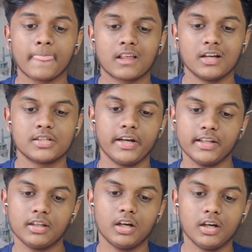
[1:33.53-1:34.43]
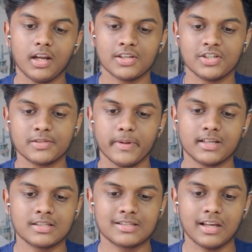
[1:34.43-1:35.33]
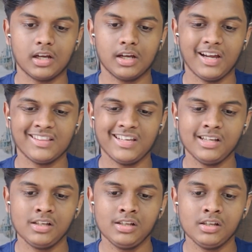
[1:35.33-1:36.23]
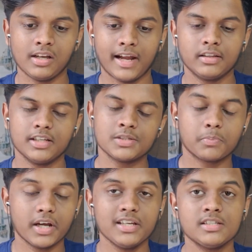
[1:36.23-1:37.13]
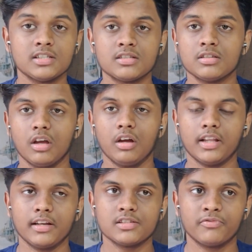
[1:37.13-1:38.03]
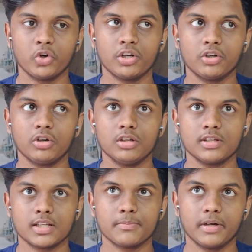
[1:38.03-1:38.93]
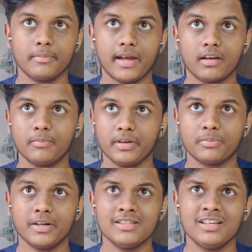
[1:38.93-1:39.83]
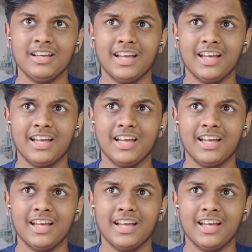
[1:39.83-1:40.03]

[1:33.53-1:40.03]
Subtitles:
considering the last year specs, I think at this price, that is $400, that's a pretty big price.